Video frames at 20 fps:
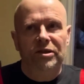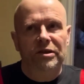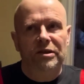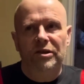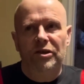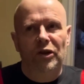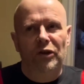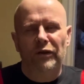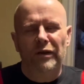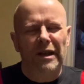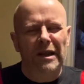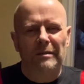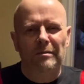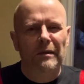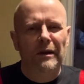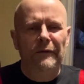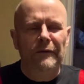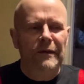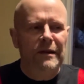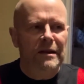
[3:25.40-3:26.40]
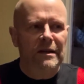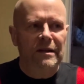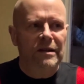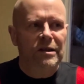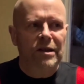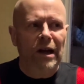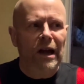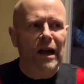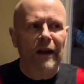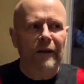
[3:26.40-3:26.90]
John Smith's
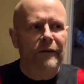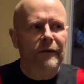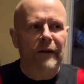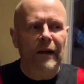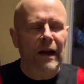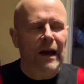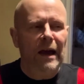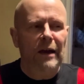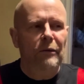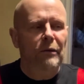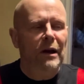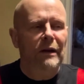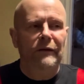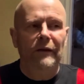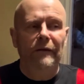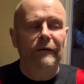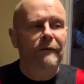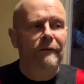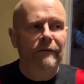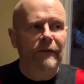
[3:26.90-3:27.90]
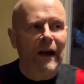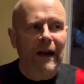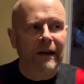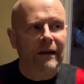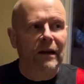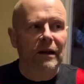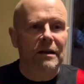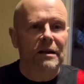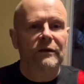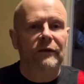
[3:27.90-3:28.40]
JFK, wherever
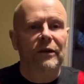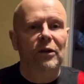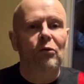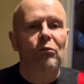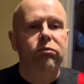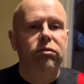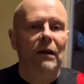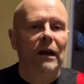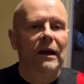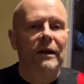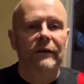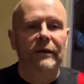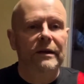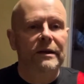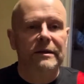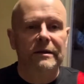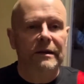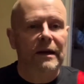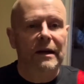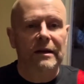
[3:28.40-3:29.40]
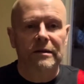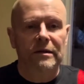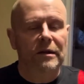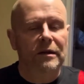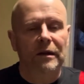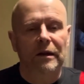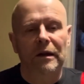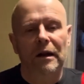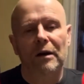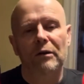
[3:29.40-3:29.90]
Huddersfield play these days, I
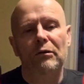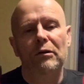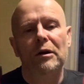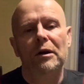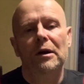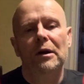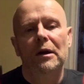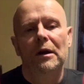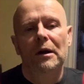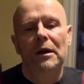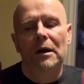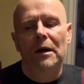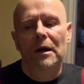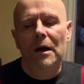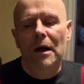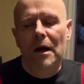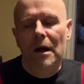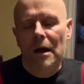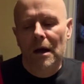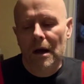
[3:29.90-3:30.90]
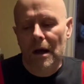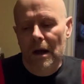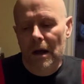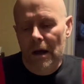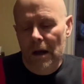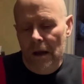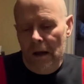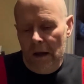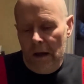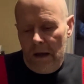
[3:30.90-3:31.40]
don't
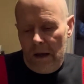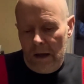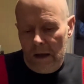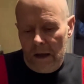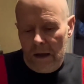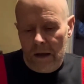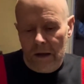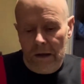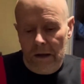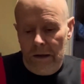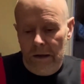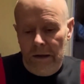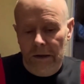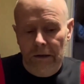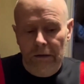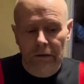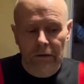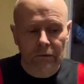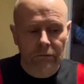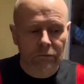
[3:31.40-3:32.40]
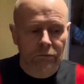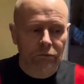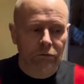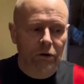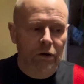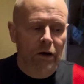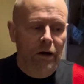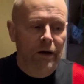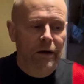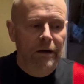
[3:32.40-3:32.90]
know.
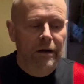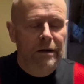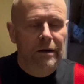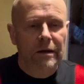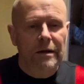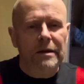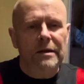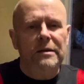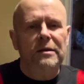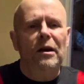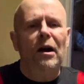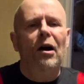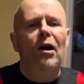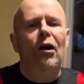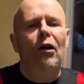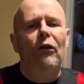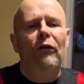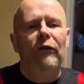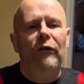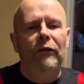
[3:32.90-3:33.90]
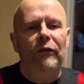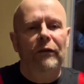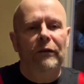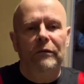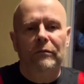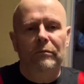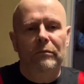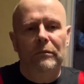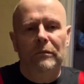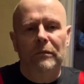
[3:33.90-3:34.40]
Right, let's start off
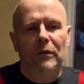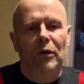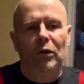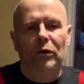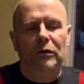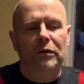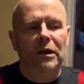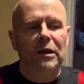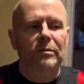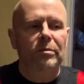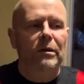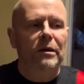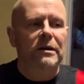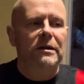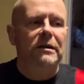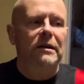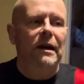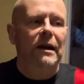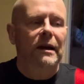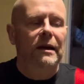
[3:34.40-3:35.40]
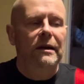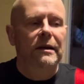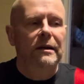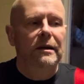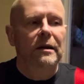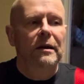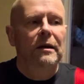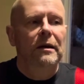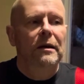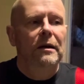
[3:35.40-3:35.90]
oddly by saying
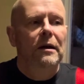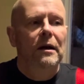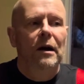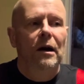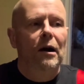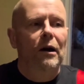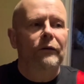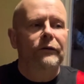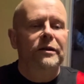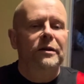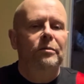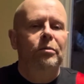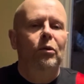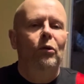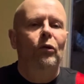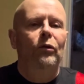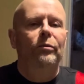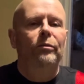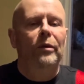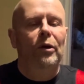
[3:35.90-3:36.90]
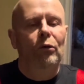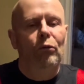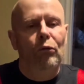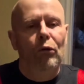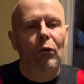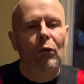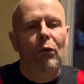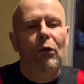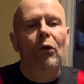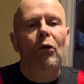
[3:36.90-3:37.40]
I've supported
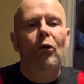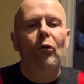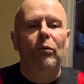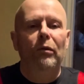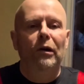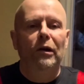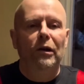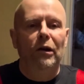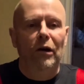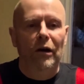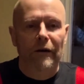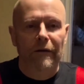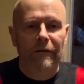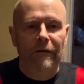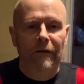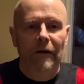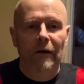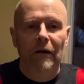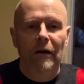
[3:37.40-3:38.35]
Millwall all my life.